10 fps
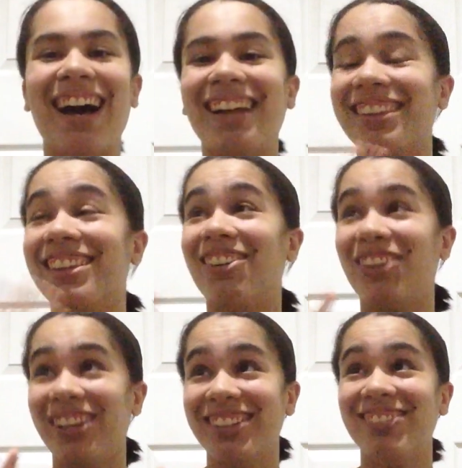I love
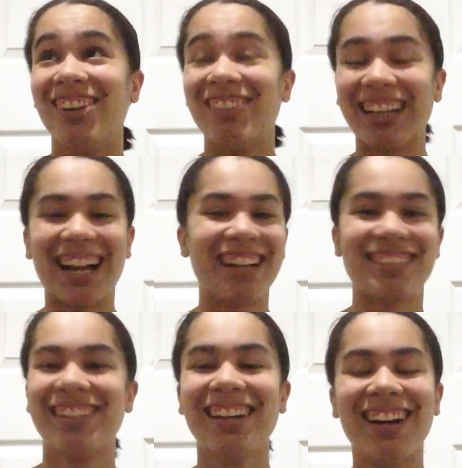him, oh my
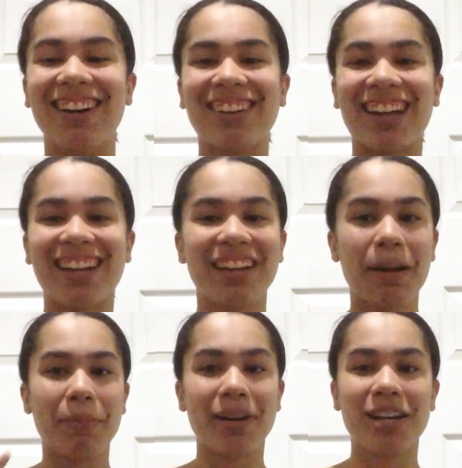gosh. Okay,
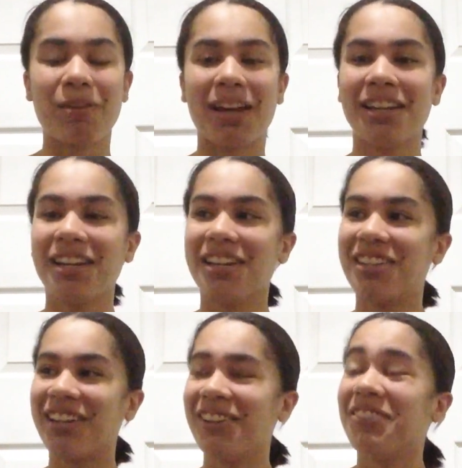but anyway,
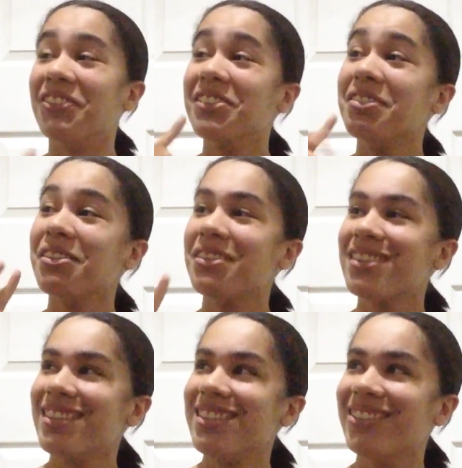
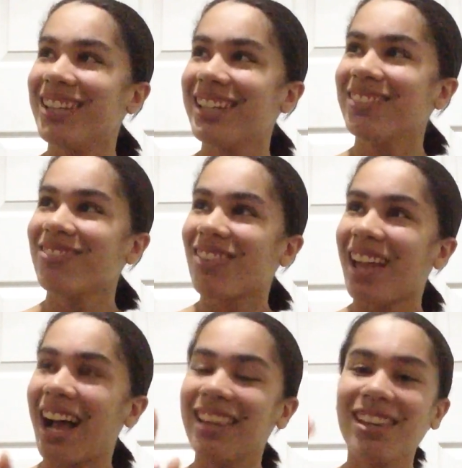Yukki,
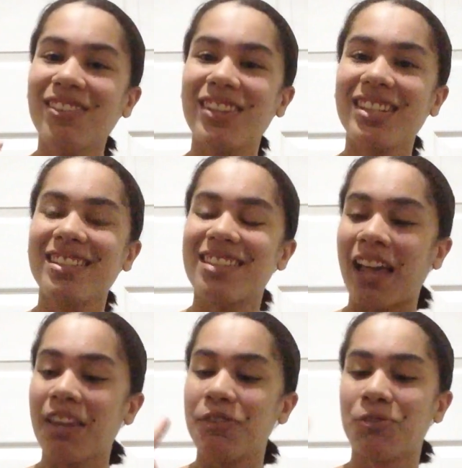I love
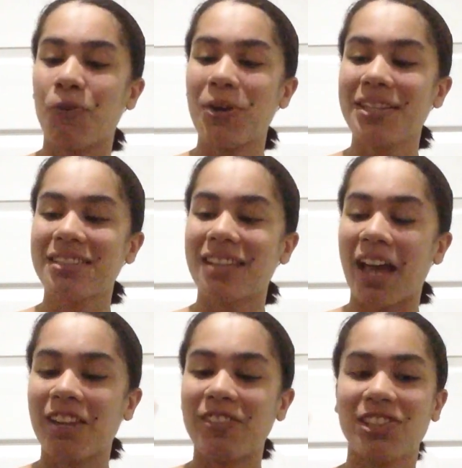his voice,
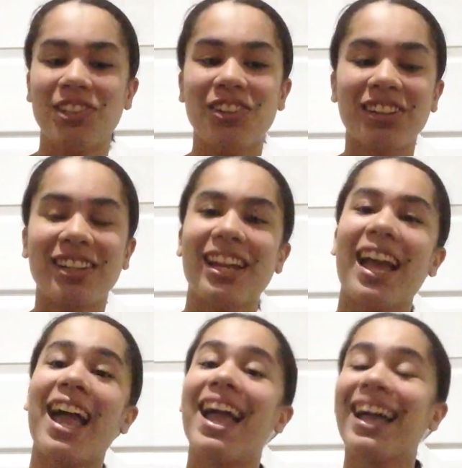I love his look,
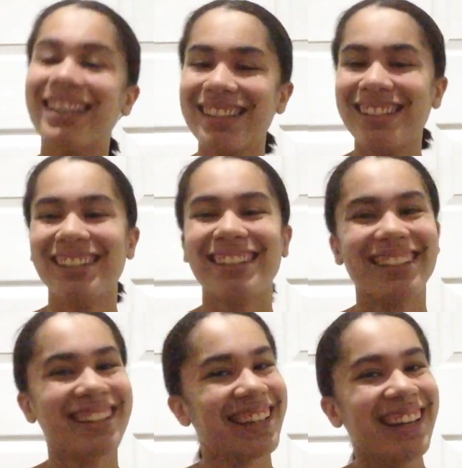and
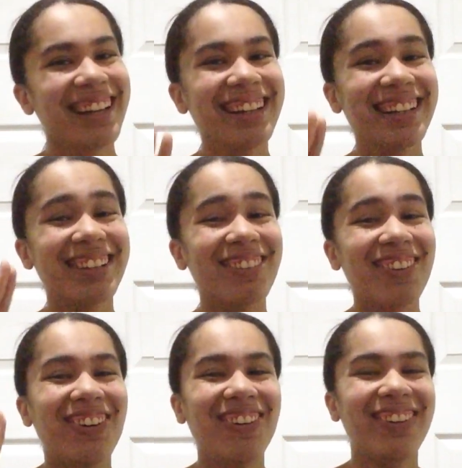
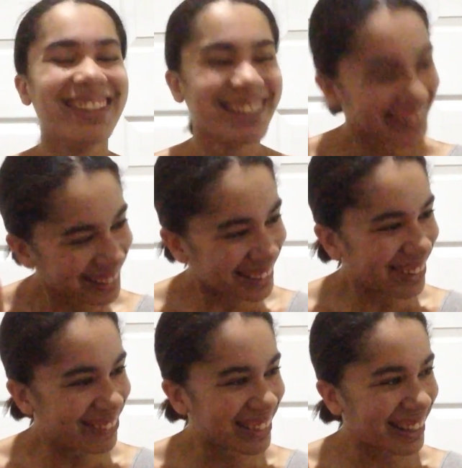
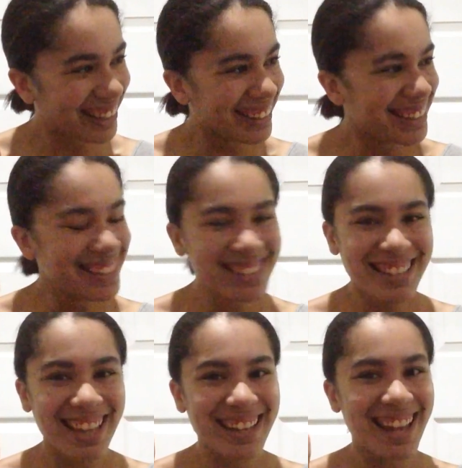okay, he's
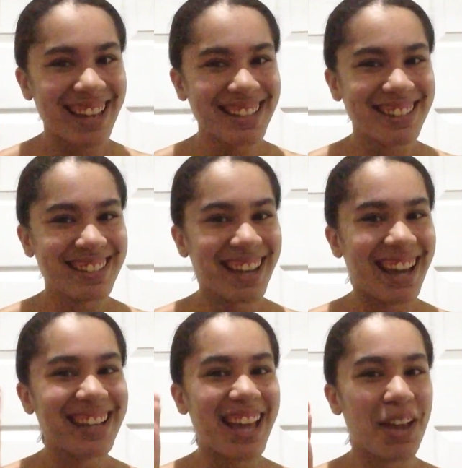an S
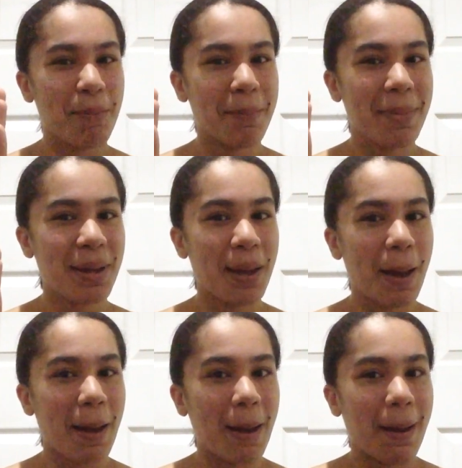and M
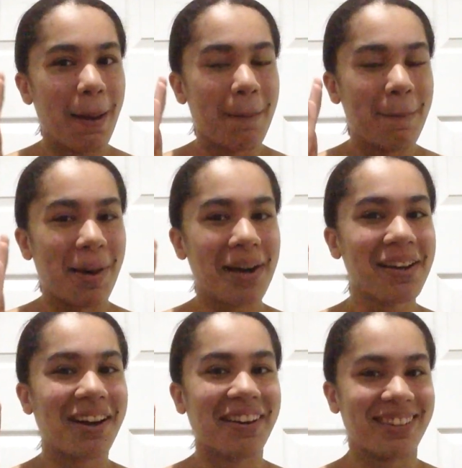
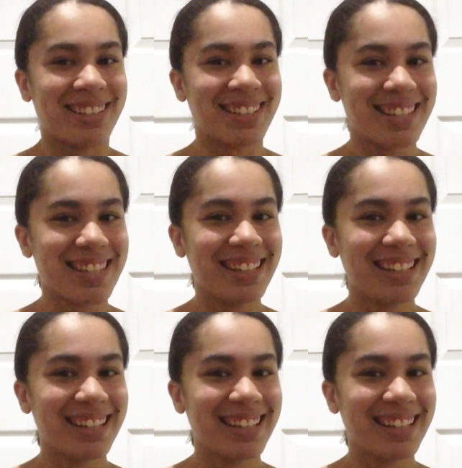manga artist.